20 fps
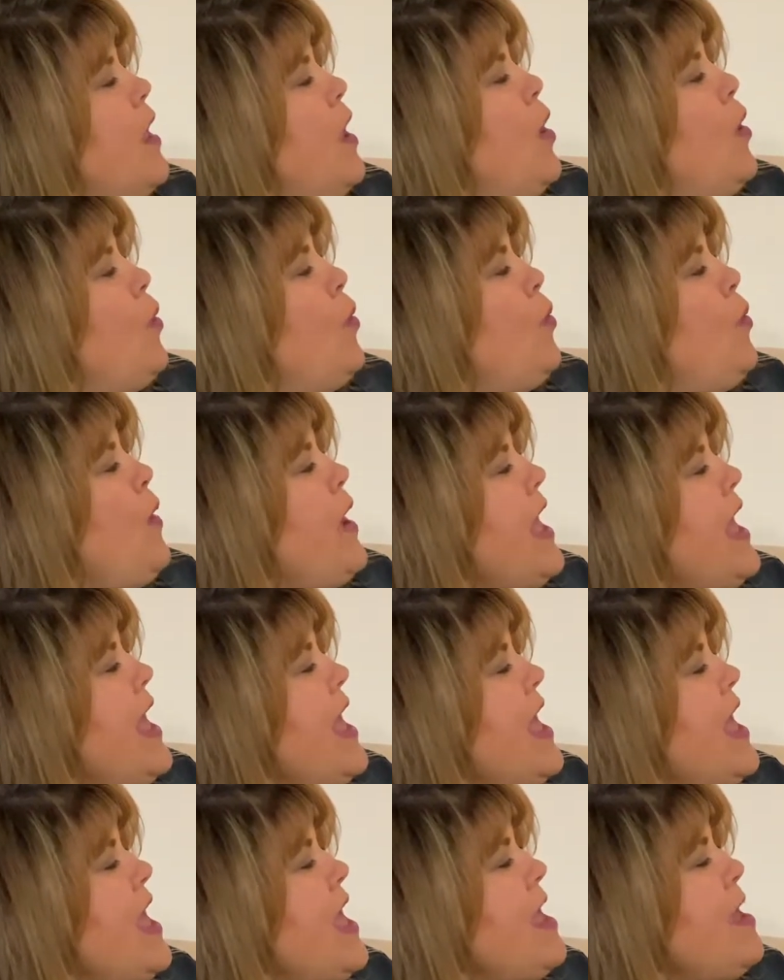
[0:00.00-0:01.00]
Way
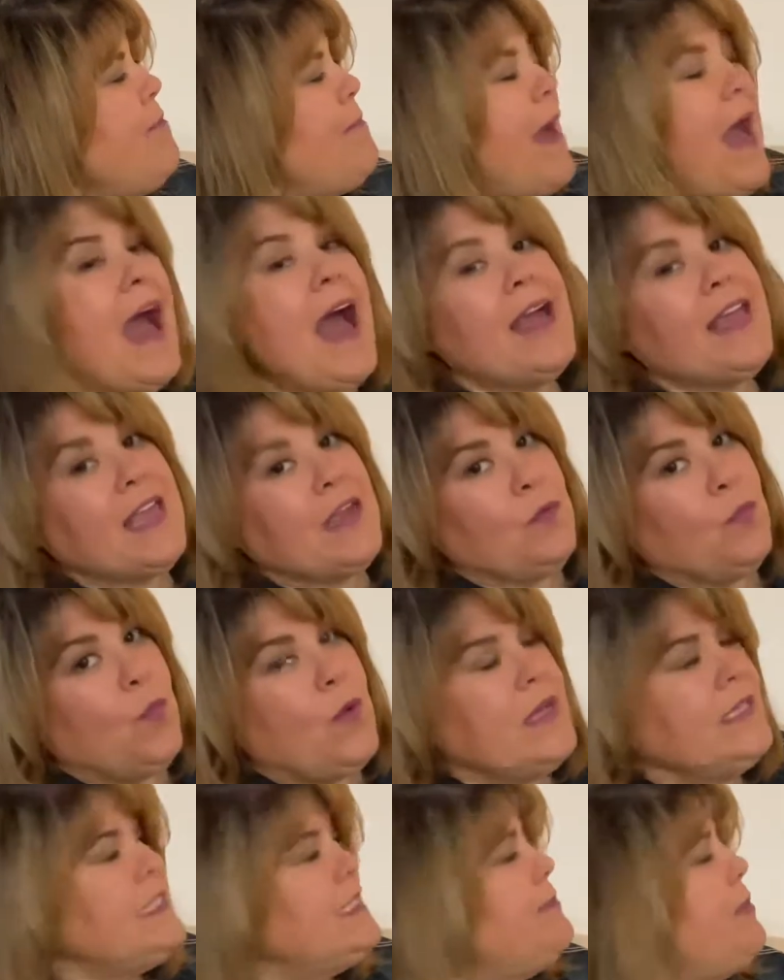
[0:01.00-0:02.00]
back in
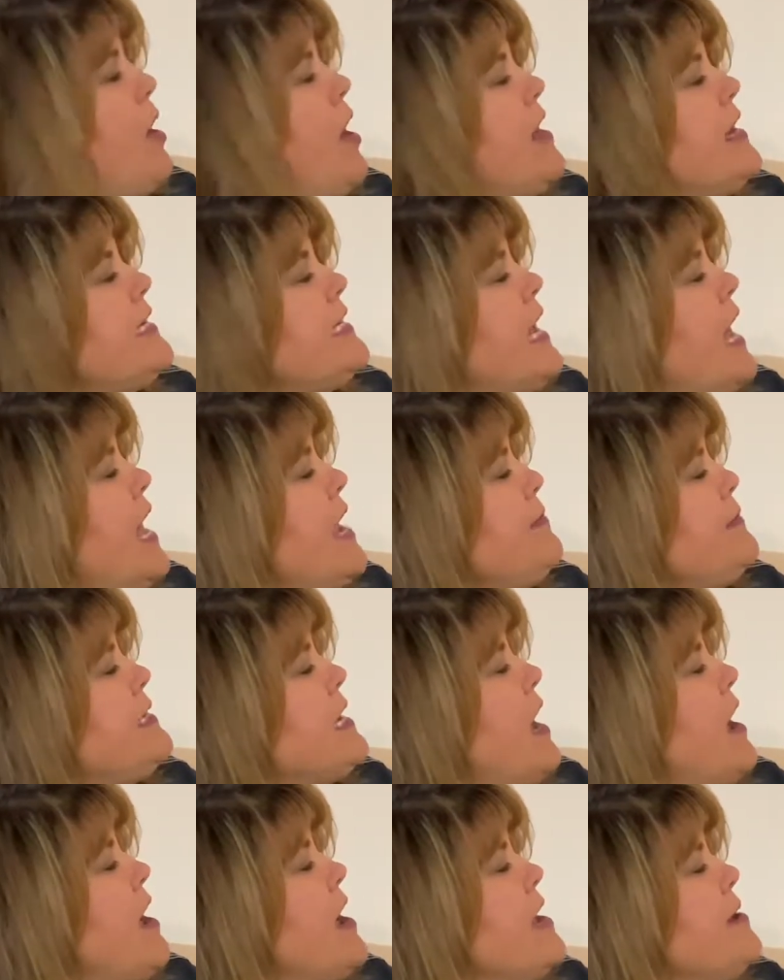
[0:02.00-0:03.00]
Once Upon a
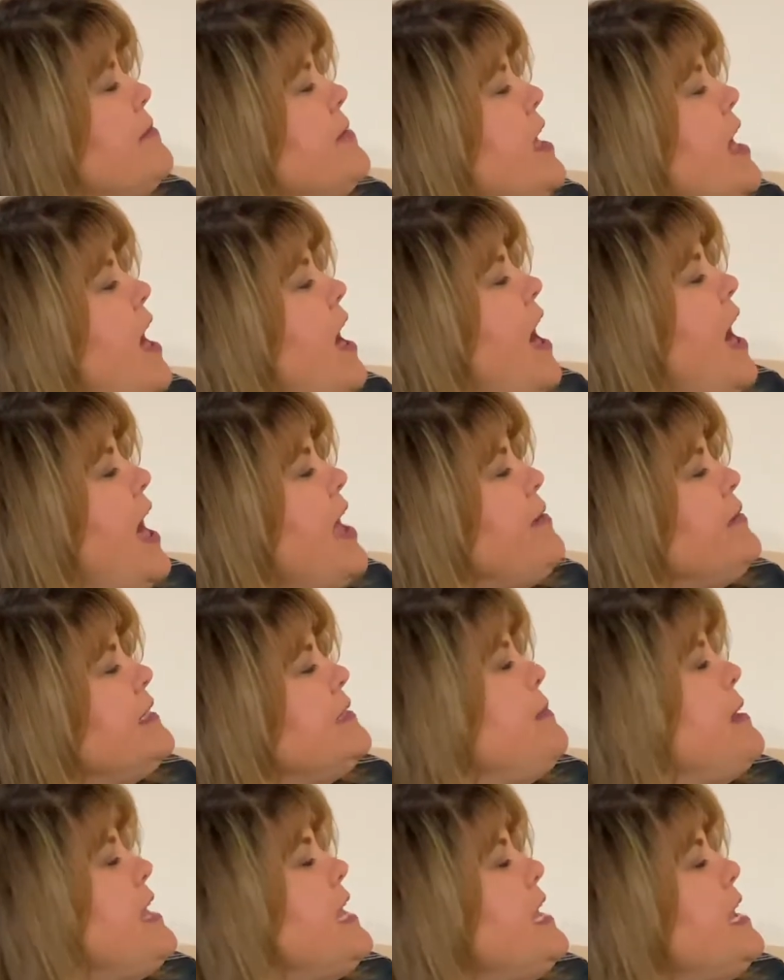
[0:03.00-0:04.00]
Time, I was
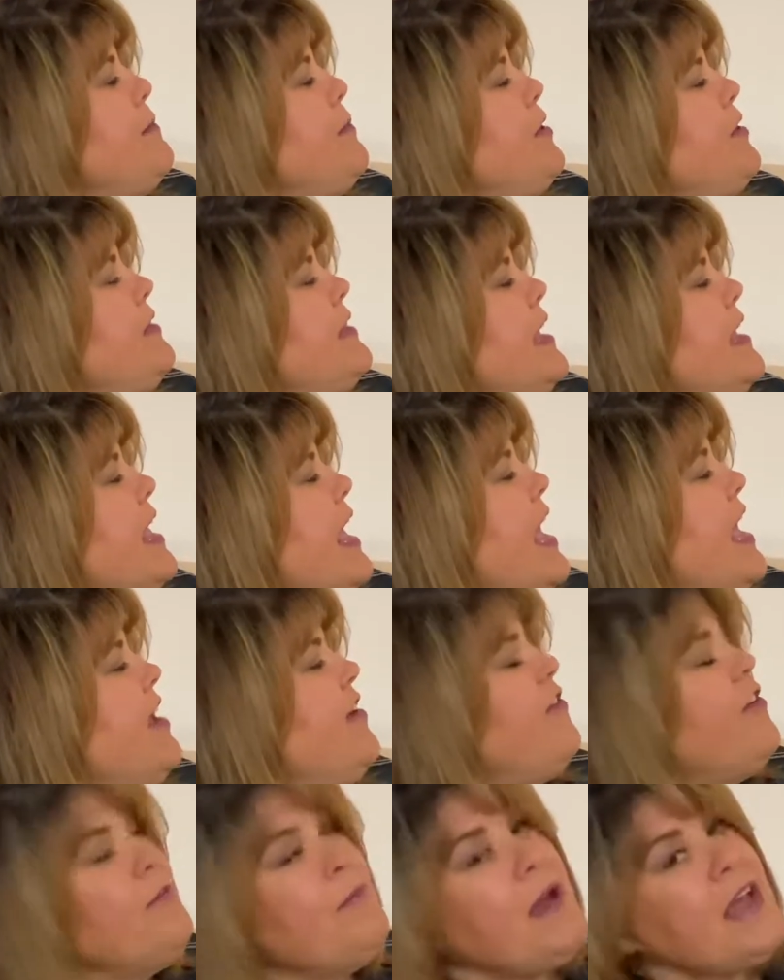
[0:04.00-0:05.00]
making a birthday cake
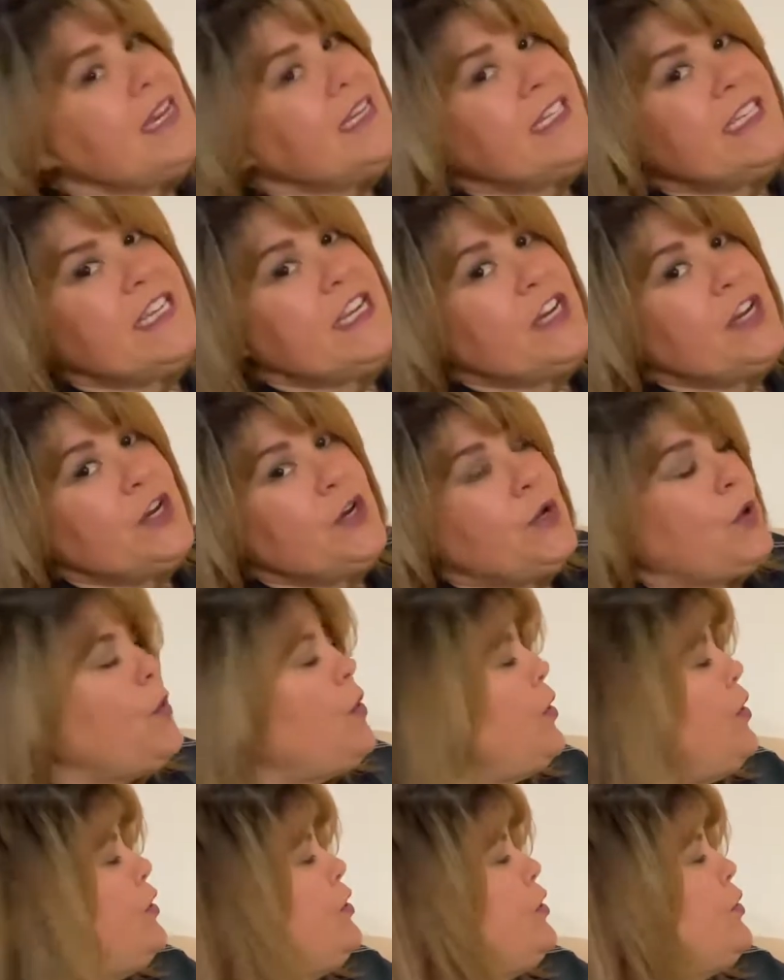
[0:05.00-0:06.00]
for my dear
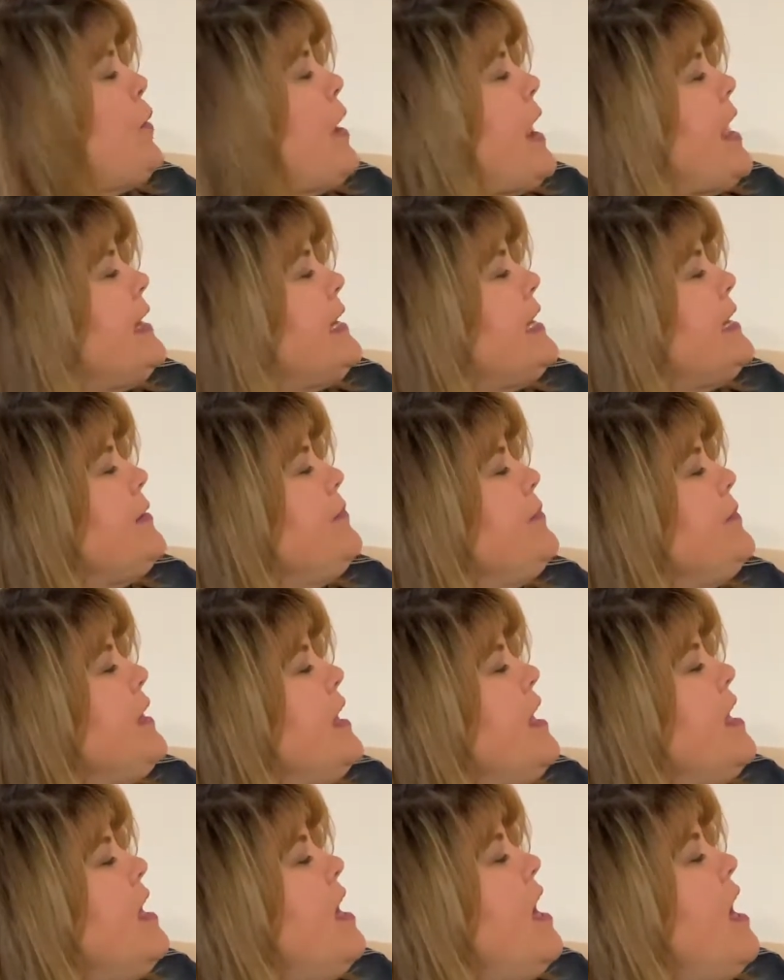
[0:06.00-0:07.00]
old granny.
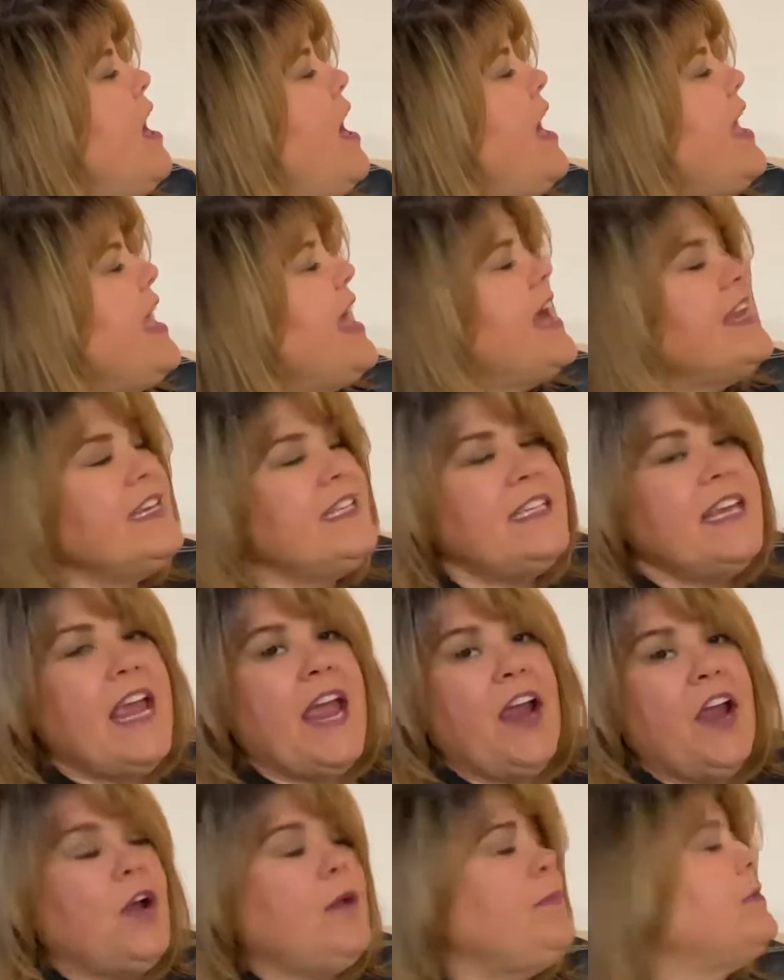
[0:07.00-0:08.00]
I had a
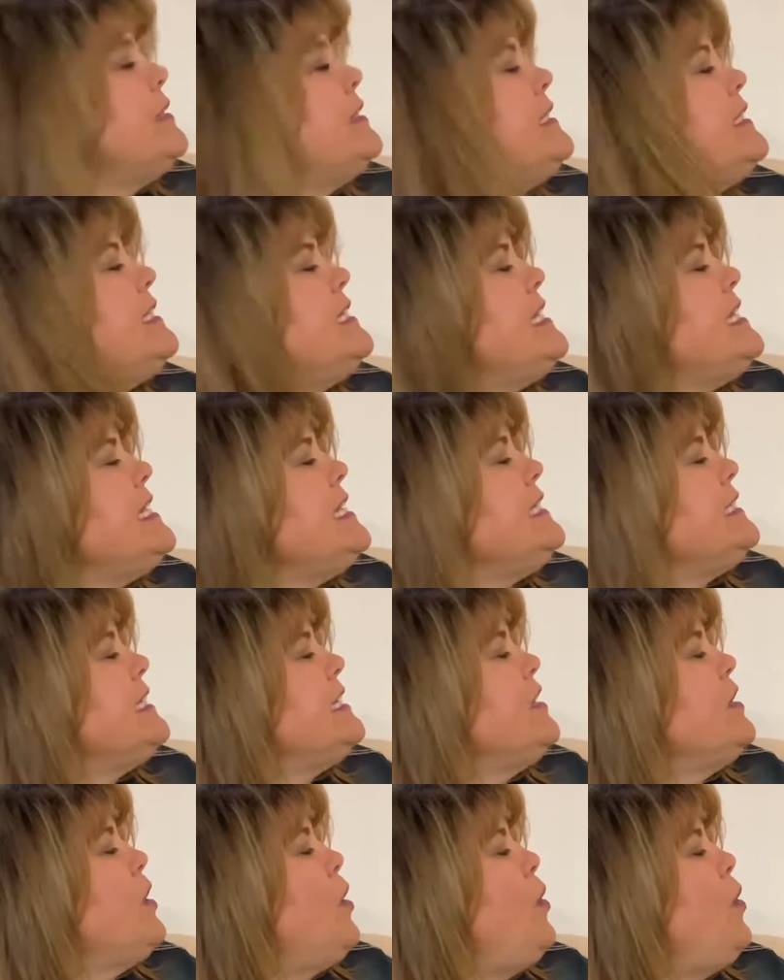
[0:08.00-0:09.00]
terrible
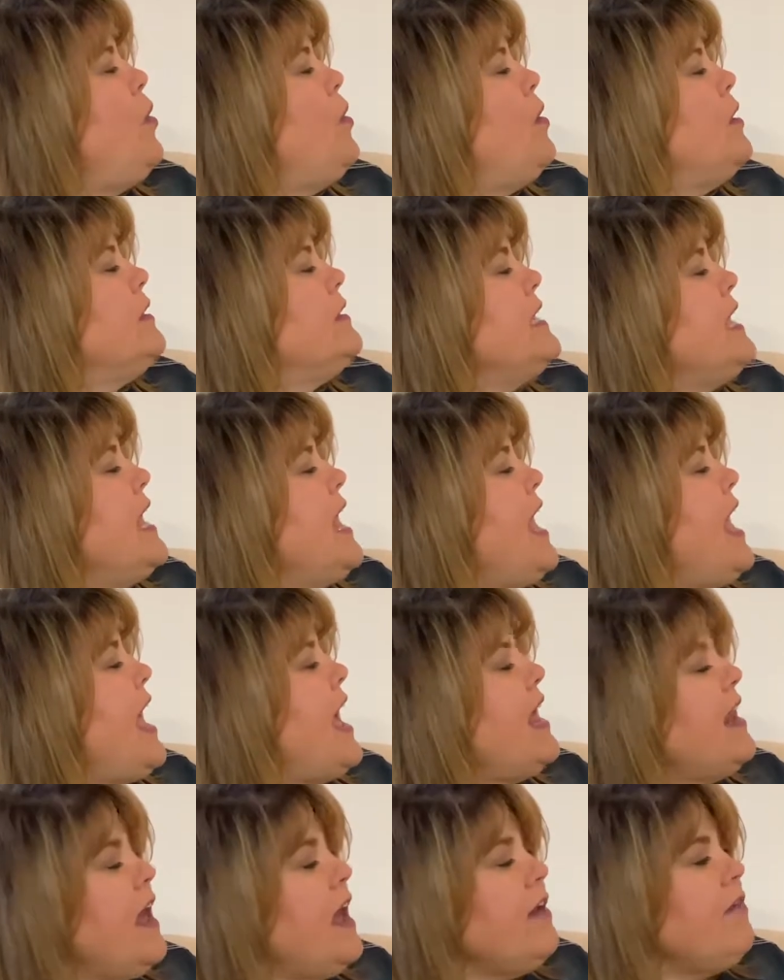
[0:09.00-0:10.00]
sneezing cold
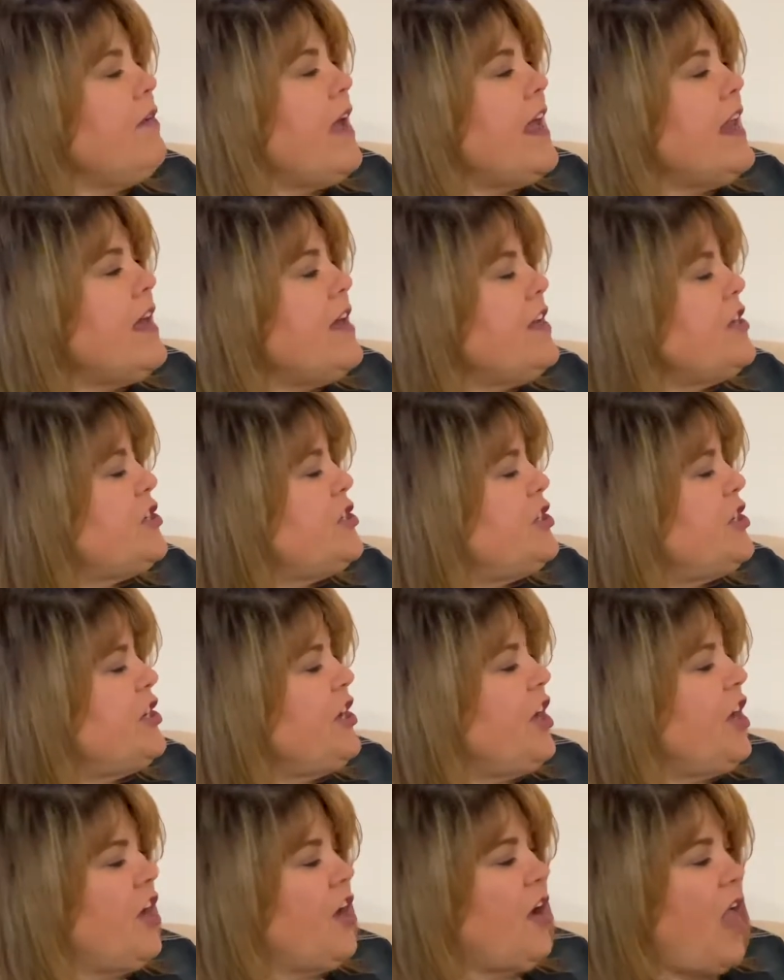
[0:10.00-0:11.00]
and I ran out of
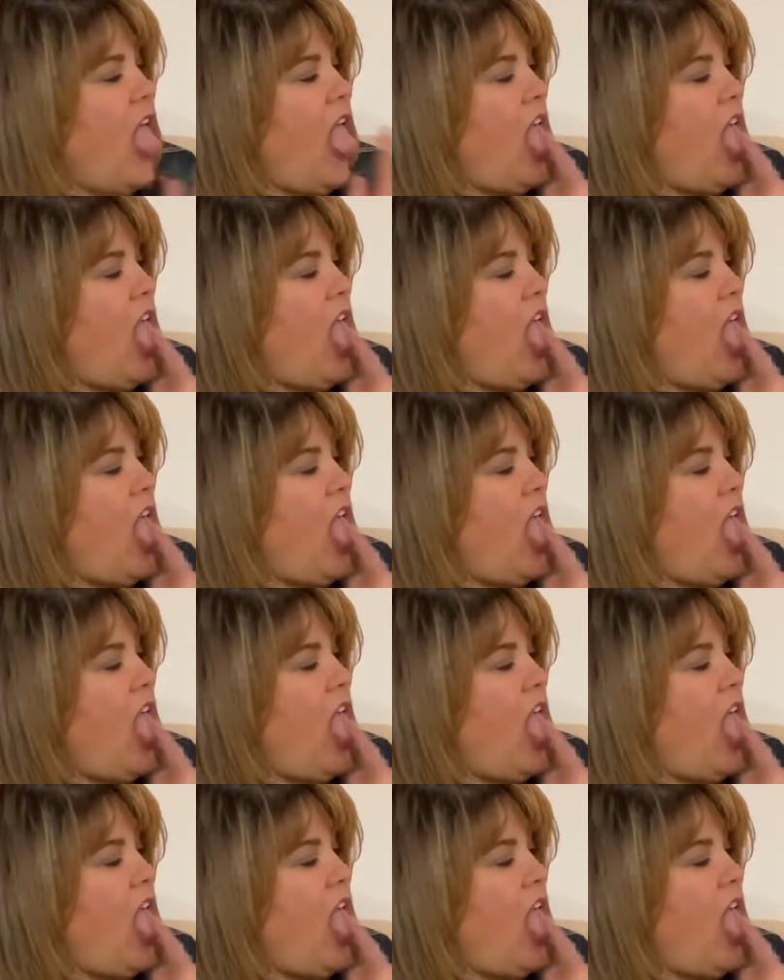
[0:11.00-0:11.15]
sugar.